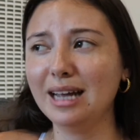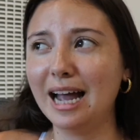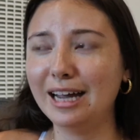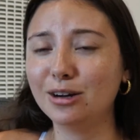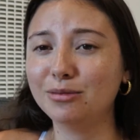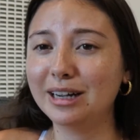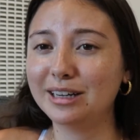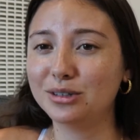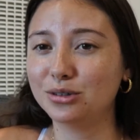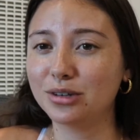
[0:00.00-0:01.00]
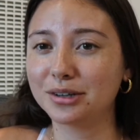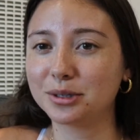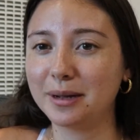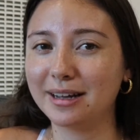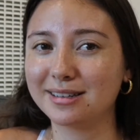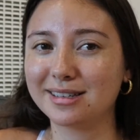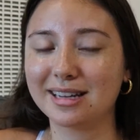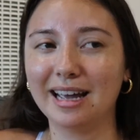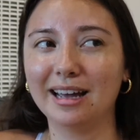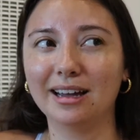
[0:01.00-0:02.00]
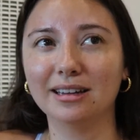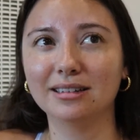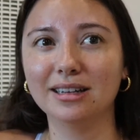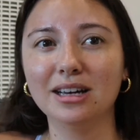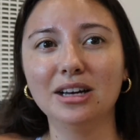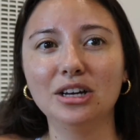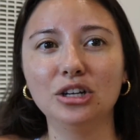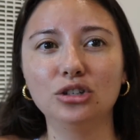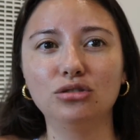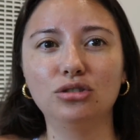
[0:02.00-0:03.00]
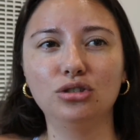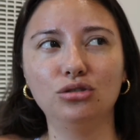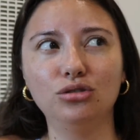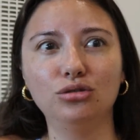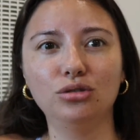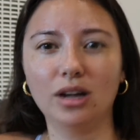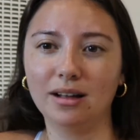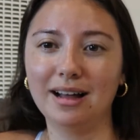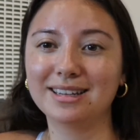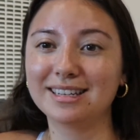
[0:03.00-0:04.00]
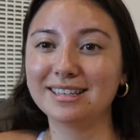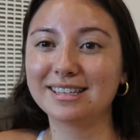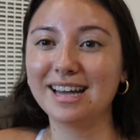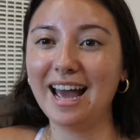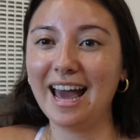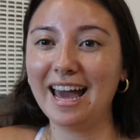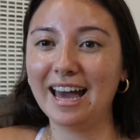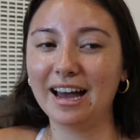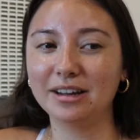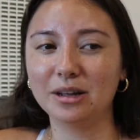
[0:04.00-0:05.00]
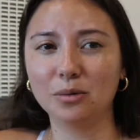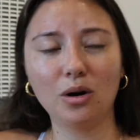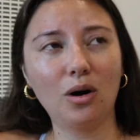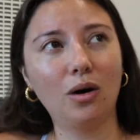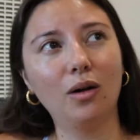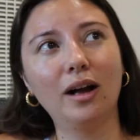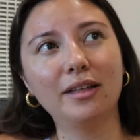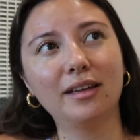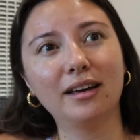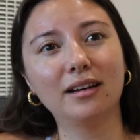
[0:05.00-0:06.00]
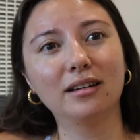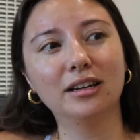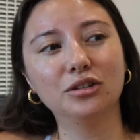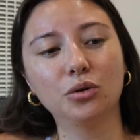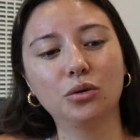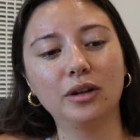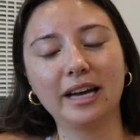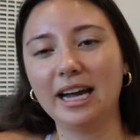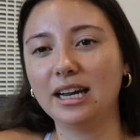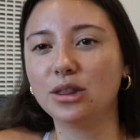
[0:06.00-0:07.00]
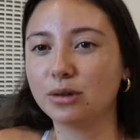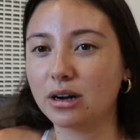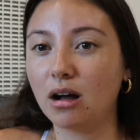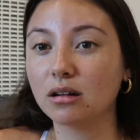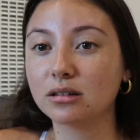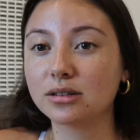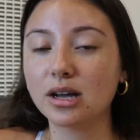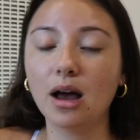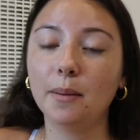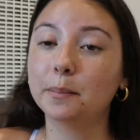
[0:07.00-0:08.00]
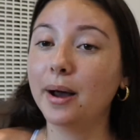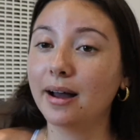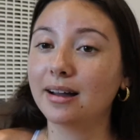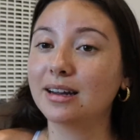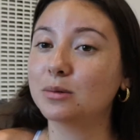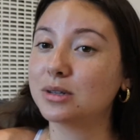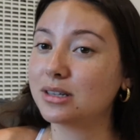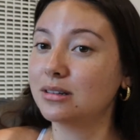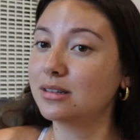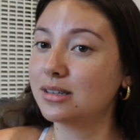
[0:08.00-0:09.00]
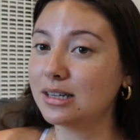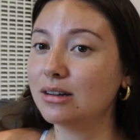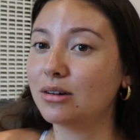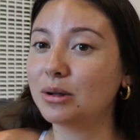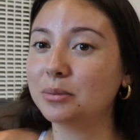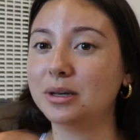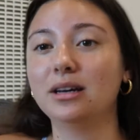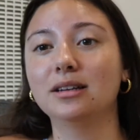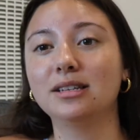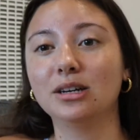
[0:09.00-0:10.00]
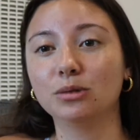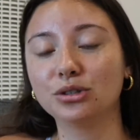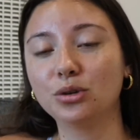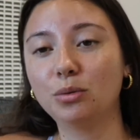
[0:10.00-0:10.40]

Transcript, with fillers: I ended up finding two trouser pants and two sunglasses and they were all, I think in total like $83, but it was still a steal because the original